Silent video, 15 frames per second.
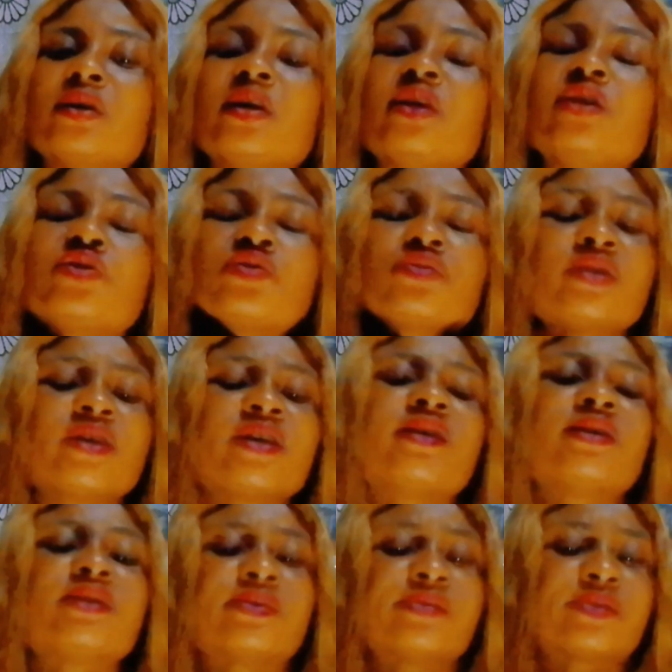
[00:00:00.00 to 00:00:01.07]
into
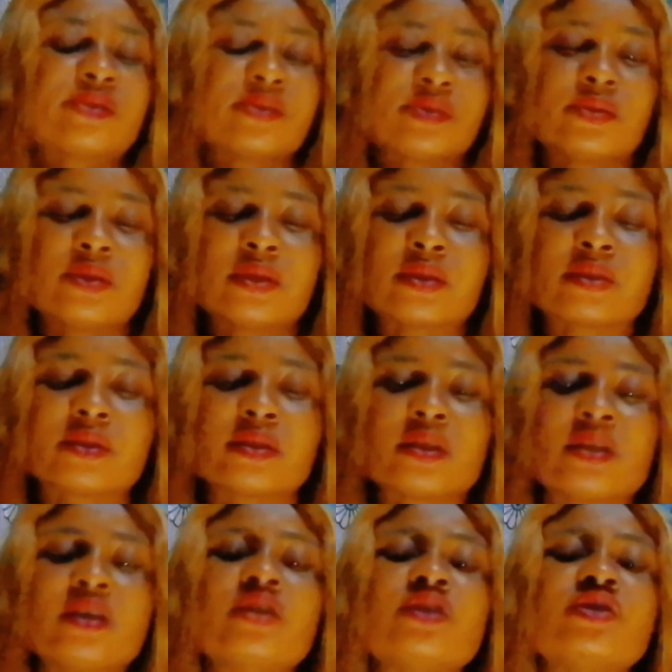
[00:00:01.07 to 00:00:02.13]
$10,000
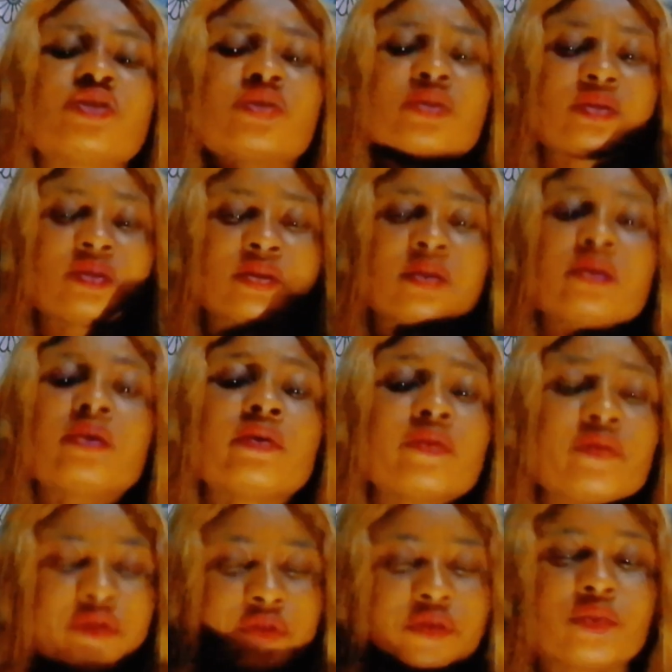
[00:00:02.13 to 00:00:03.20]
in just
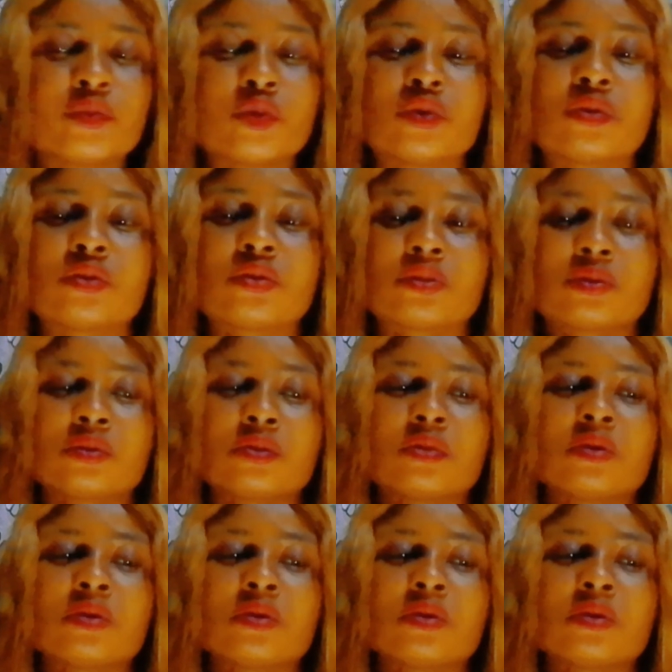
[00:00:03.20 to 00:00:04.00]
a few months.